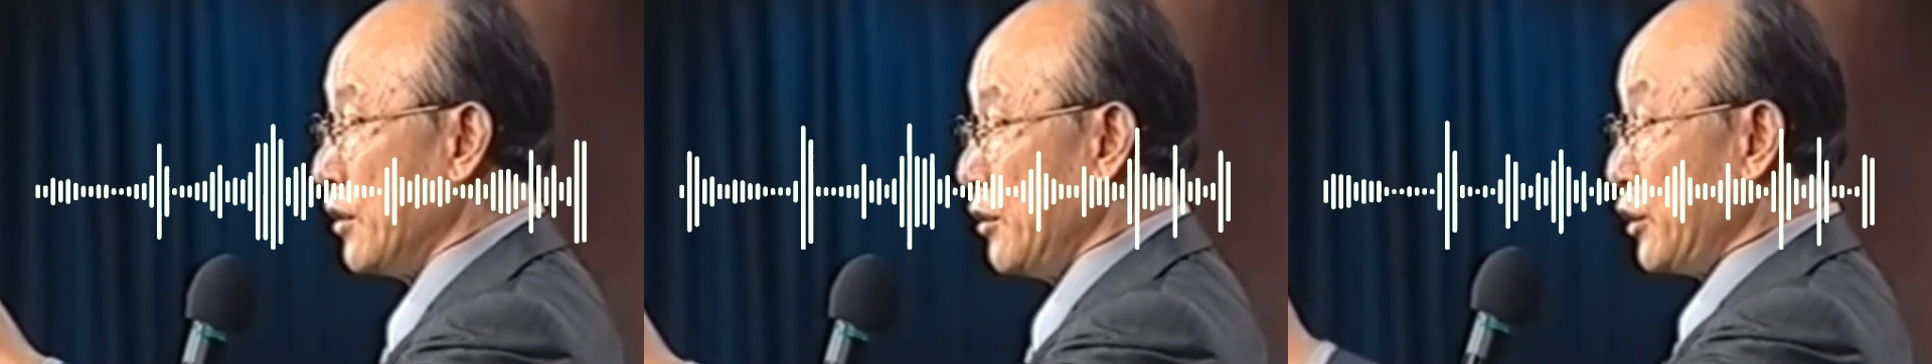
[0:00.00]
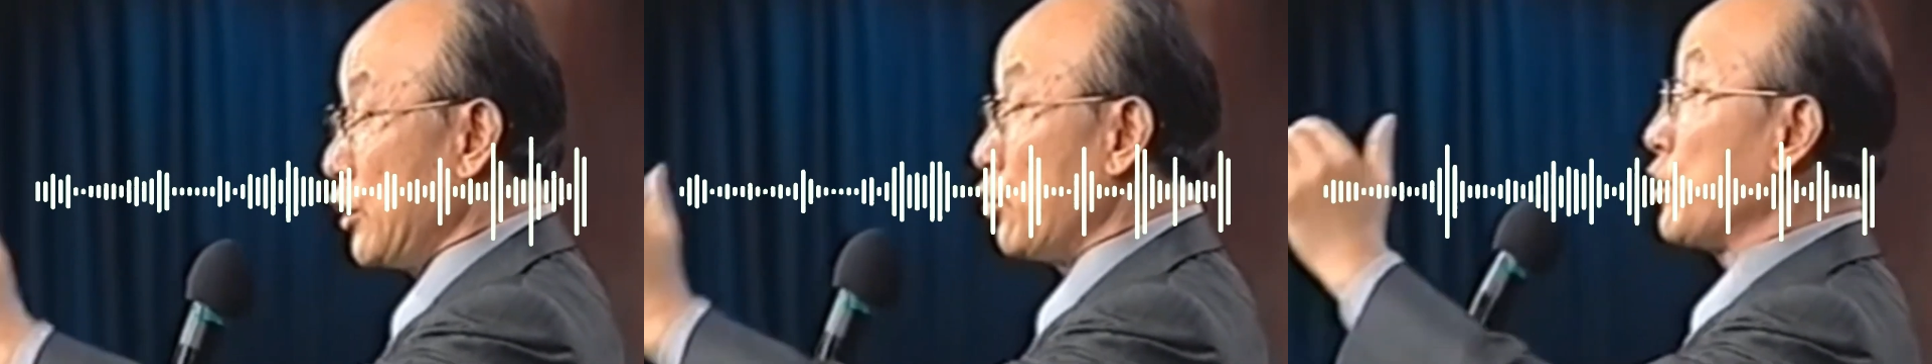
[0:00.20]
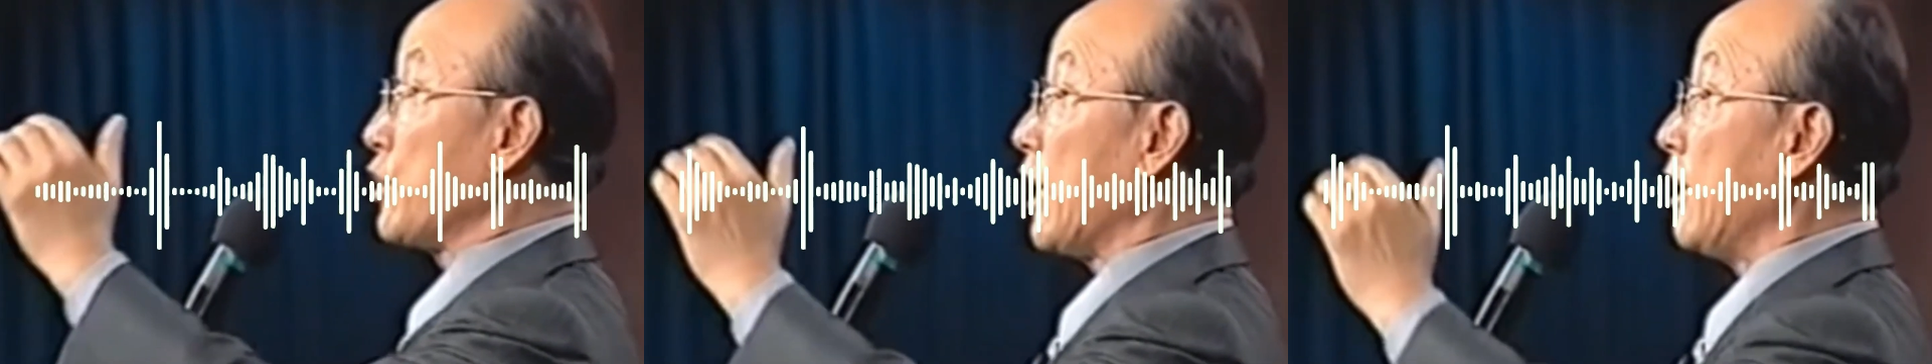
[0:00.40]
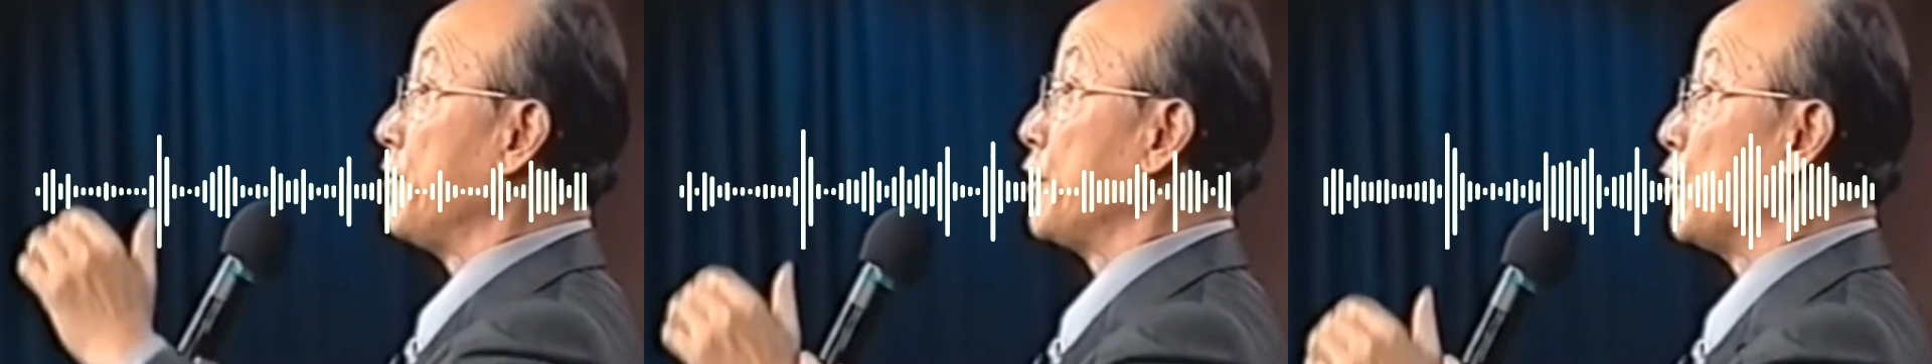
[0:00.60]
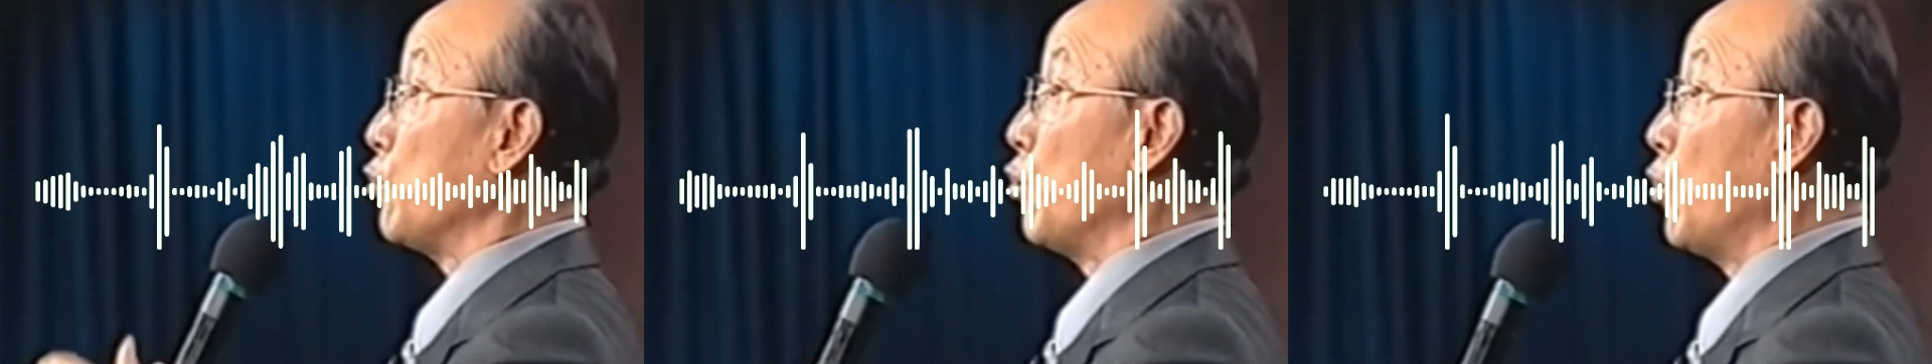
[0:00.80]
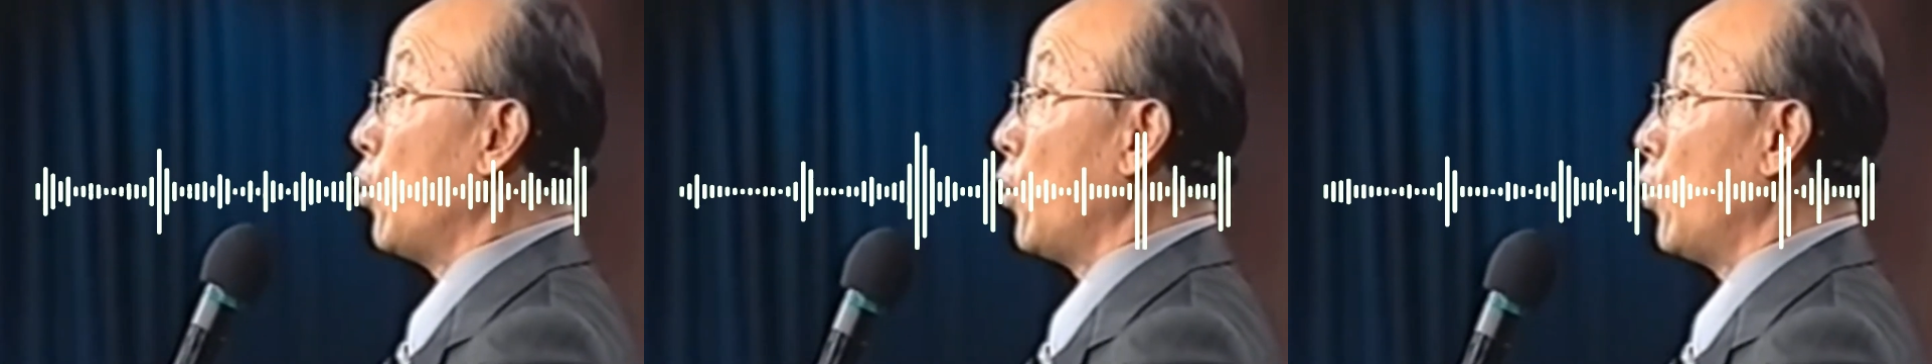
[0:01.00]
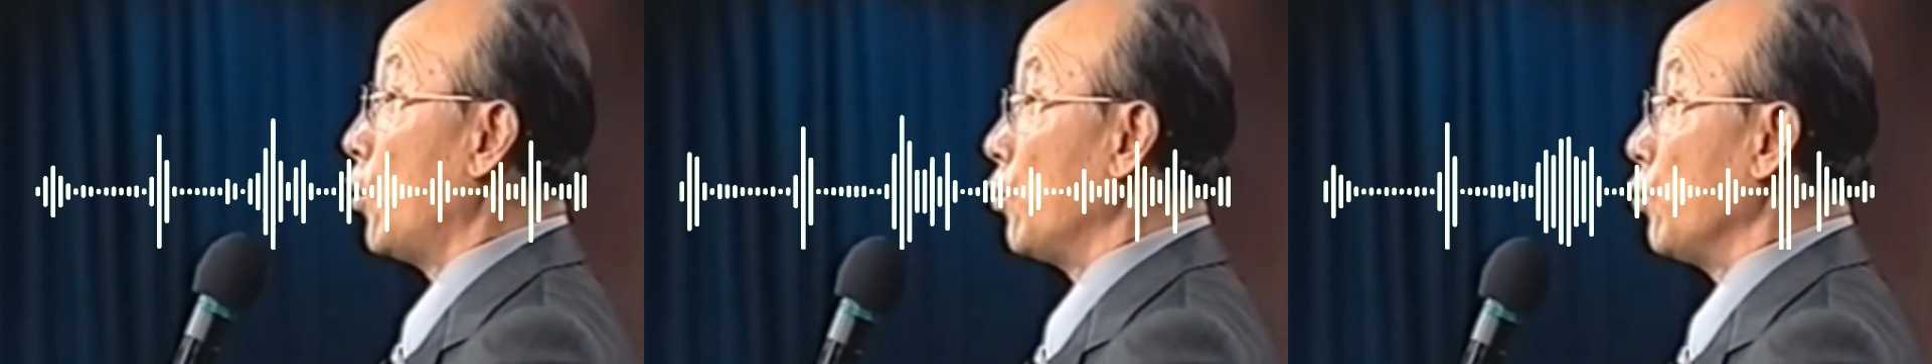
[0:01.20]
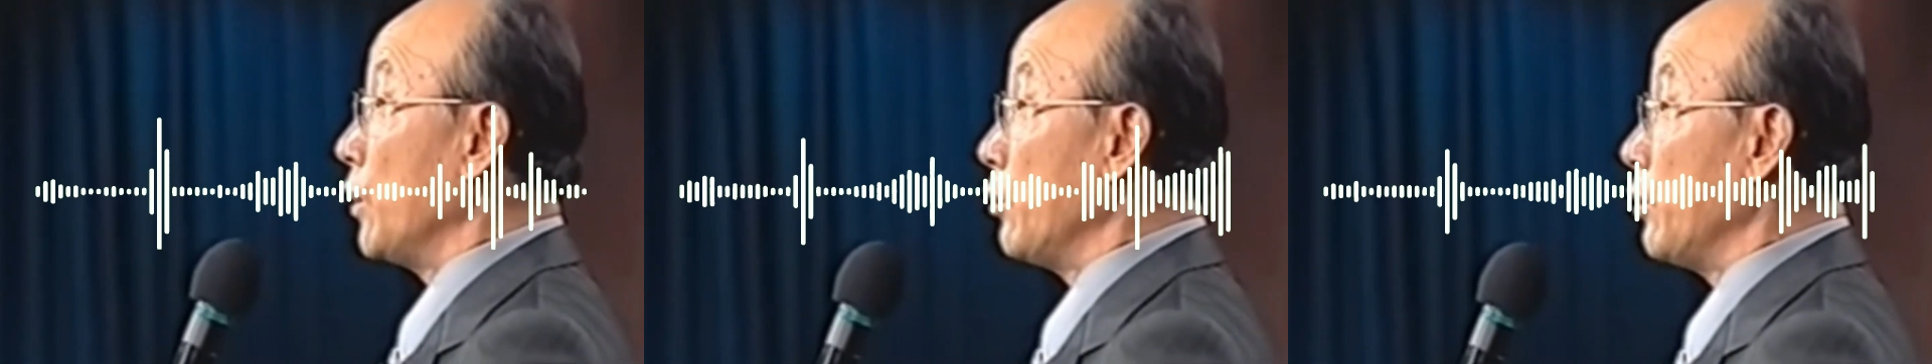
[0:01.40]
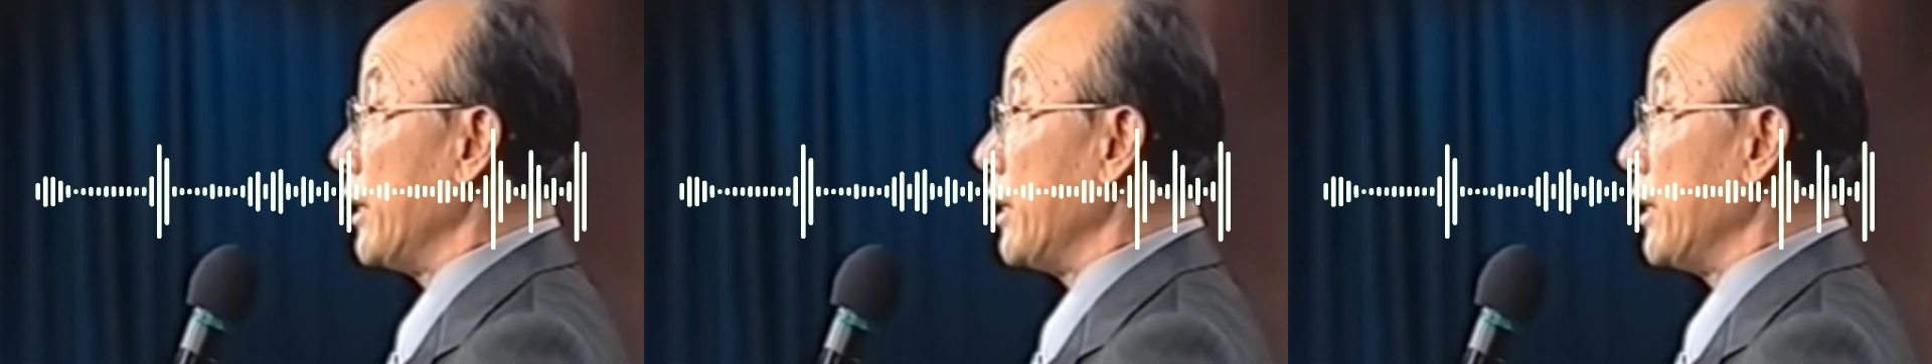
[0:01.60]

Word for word: It was after war. We